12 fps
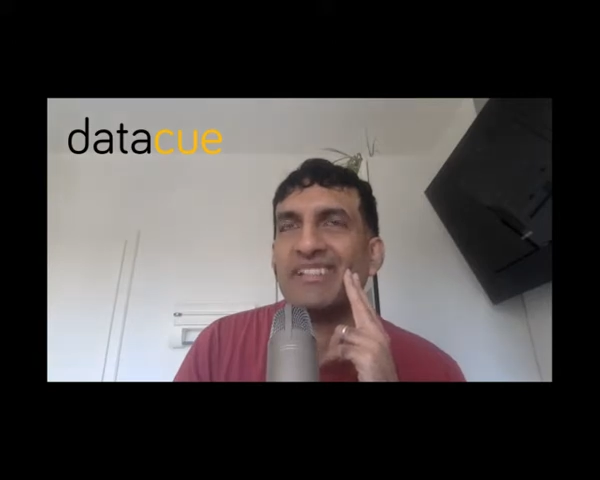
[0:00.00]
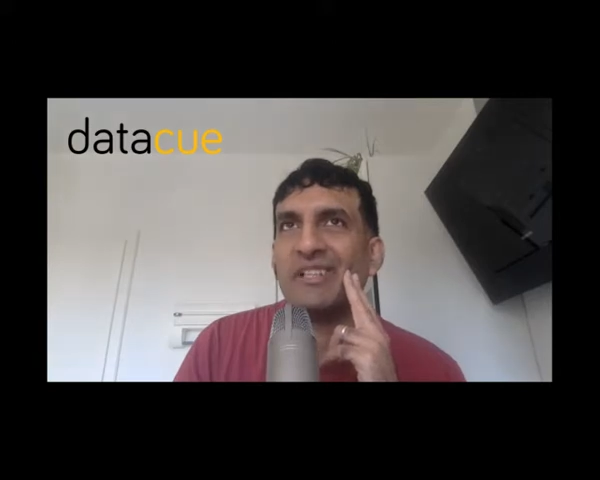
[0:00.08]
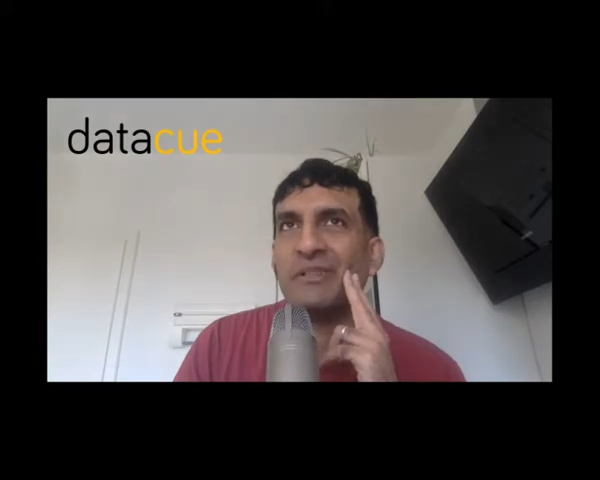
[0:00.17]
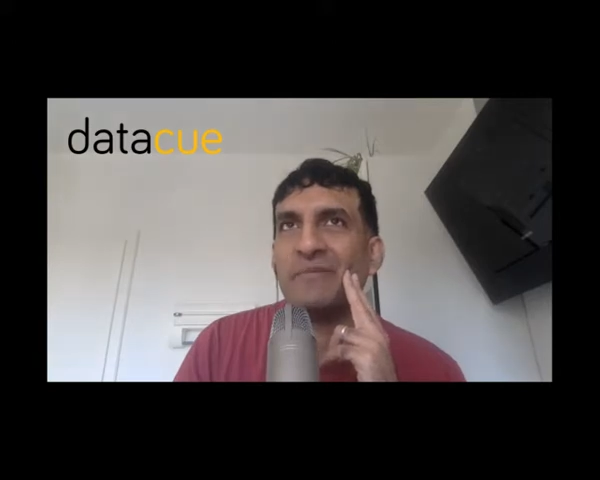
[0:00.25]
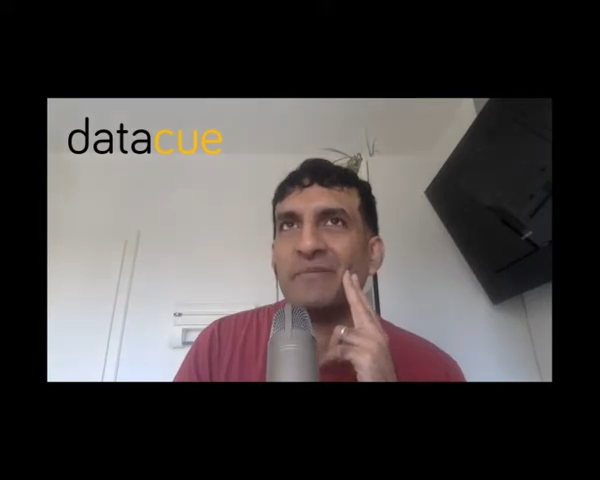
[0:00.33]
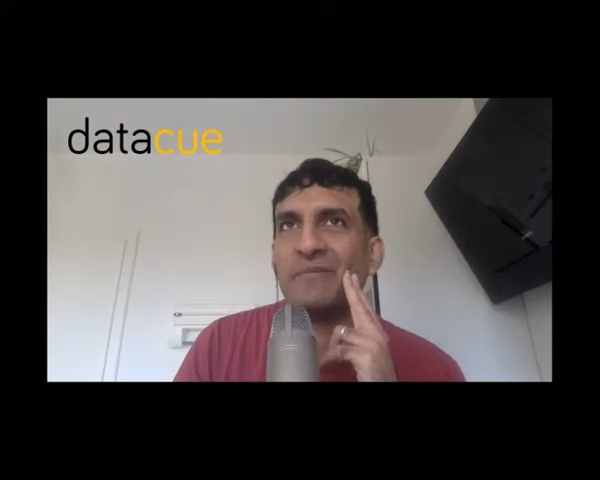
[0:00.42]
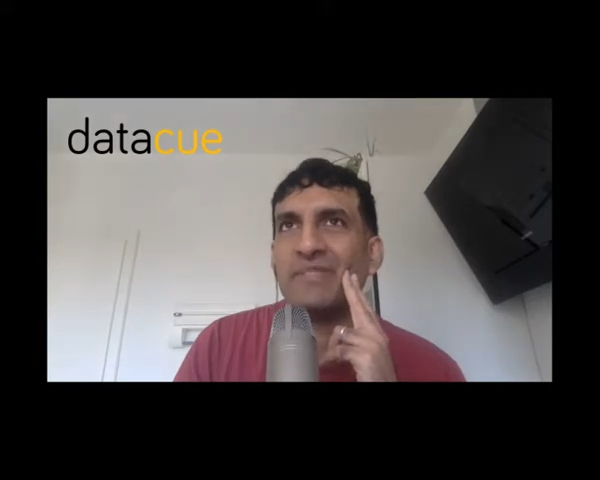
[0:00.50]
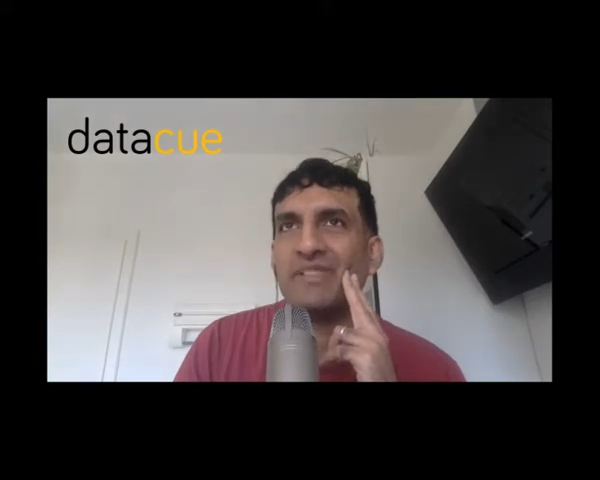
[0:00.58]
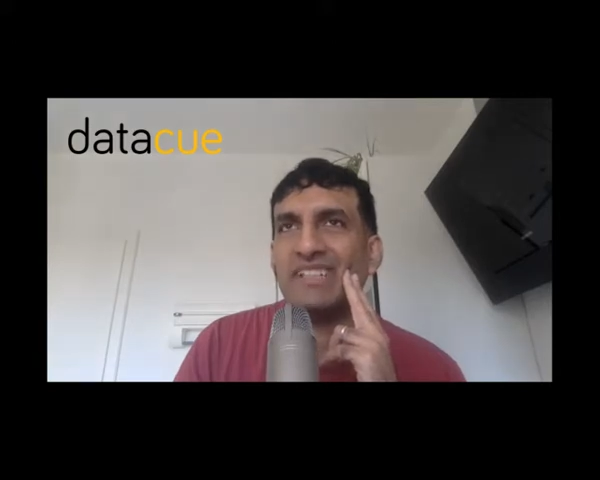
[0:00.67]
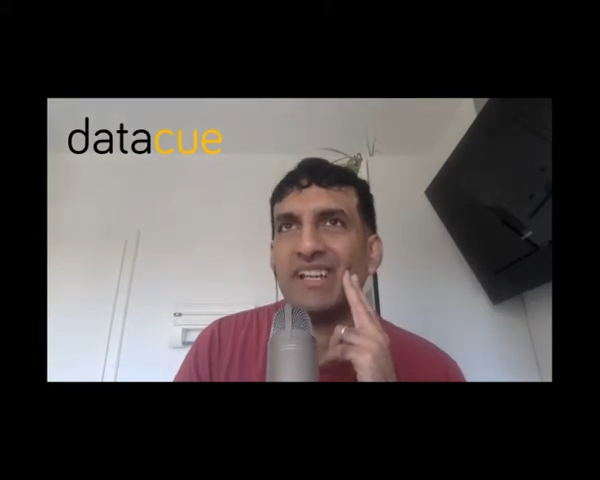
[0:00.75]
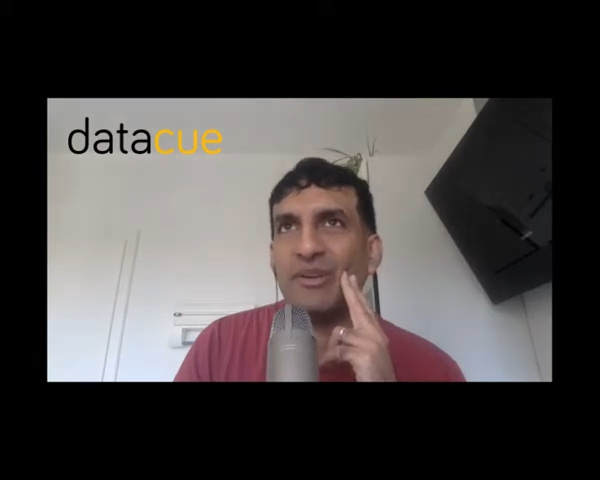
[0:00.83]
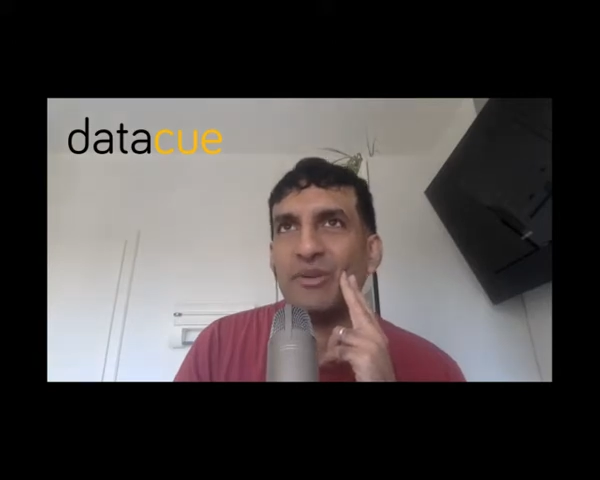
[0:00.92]
term
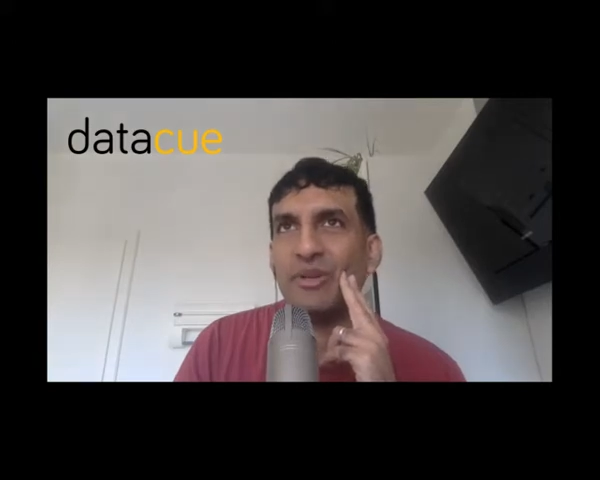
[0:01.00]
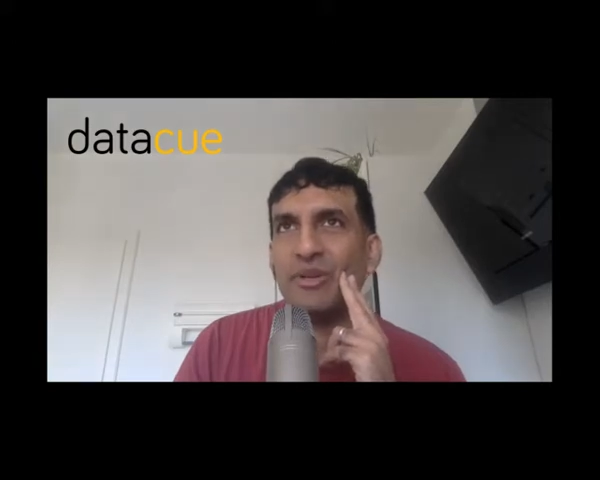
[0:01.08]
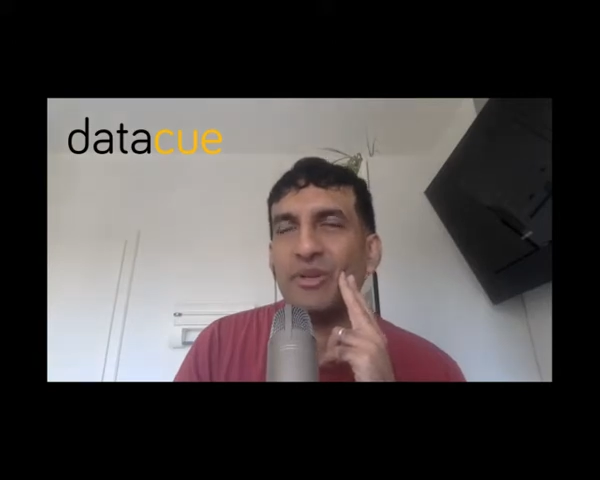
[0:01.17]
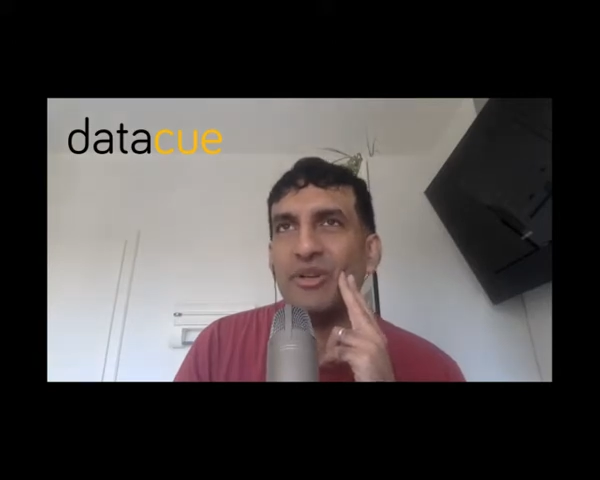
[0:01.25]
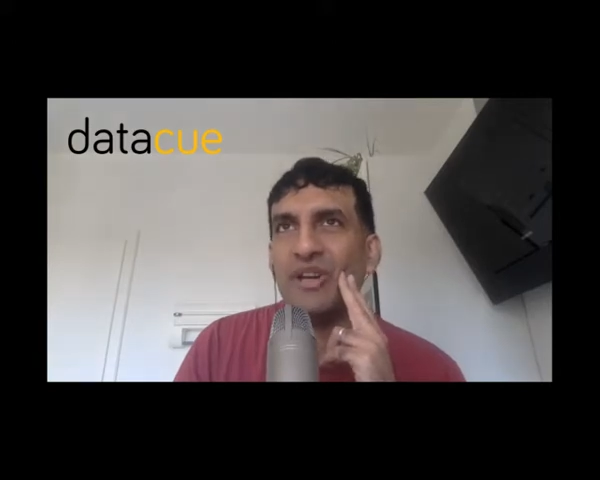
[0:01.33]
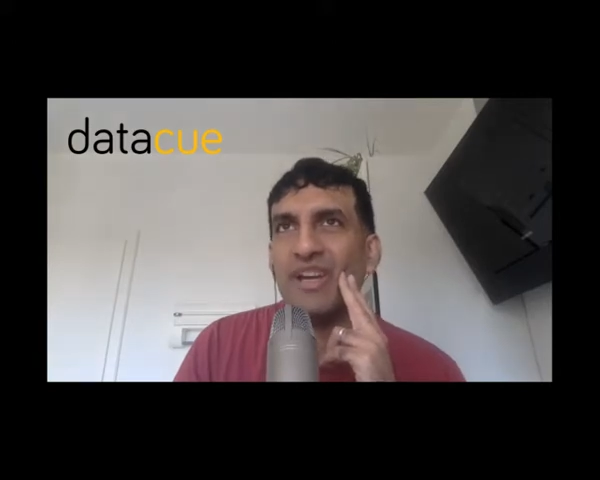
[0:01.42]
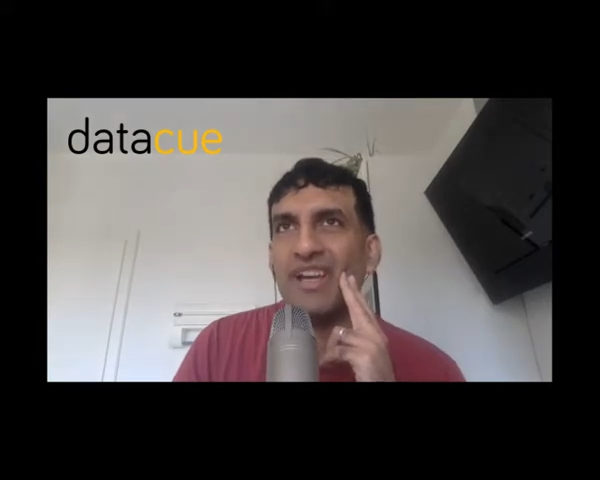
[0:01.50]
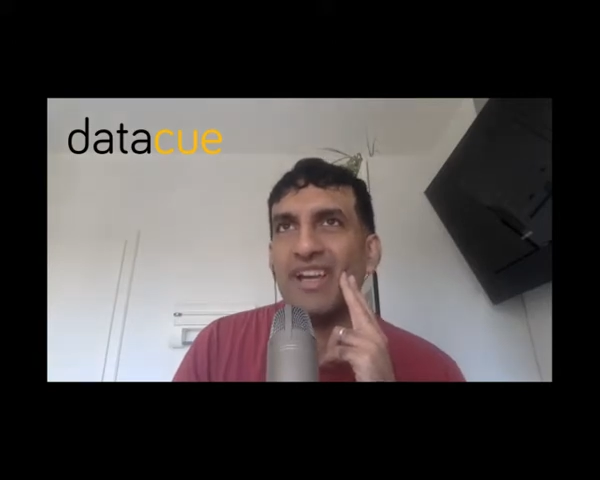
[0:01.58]
CRO,